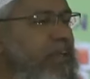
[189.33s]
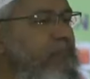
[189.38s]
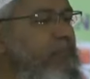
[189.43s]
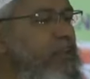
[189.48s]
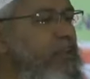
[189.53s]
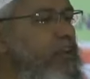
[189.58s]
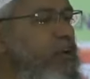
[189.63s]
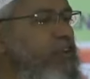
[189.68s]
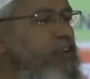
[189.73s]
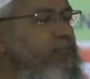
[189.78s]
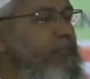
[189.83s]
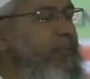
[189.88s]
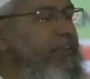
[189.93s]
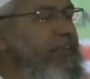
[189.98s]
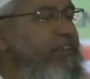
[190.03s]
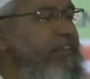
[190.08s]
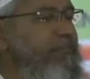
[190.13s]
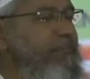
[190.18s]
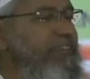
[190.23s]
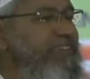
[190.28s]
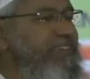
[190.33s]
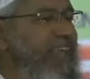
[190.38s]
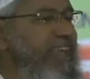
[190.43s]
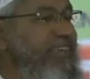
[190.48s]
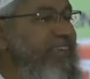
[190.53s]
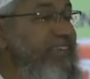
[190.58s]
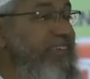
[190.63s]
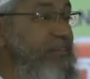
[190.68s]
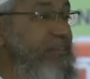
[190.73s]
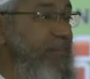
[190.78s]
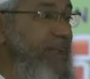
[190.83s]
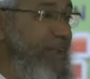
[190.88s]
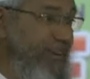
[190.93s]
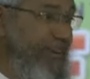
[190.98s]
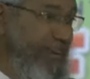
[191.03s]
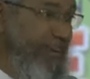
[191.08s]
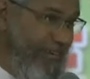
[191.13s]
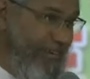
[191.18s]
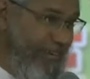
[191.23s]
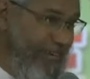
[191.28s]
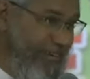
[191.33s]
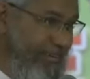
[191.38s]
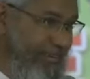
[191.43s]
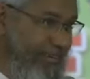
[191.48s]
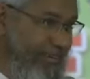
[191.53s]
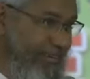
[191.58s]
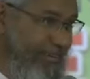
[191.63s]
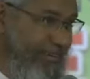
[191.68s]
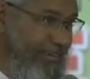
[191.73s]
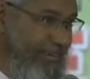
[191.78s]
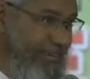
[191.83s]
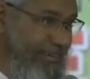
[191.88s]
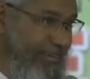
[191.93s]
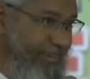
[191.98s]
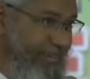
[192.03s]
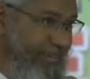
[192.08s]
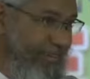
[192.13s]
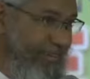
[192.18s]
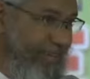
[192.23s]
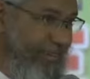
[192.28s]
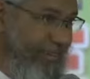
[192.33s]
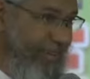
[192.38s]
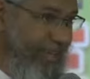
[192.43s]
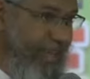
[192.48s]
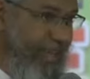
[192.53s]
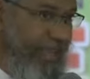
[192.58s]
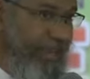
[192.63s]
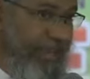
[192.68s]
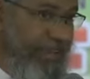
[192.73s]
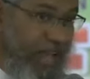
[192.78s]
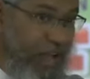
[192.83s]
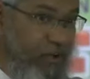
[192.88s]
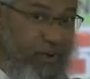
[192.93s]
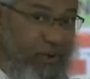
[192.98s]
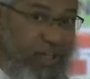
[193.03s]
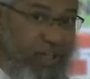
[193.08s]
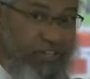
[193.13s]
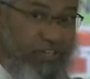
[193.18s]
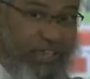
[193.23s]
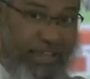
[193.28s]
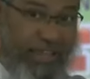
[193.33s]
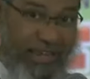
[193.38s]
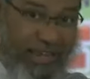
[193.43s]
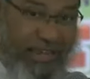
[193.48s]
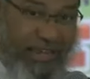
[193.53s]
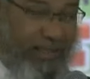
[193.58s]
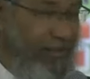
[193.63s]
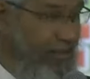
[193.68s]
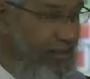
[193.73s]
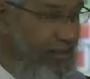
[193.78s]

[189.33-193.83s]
we launched Peace TV Chinese and Mandarin. And now, mashallah,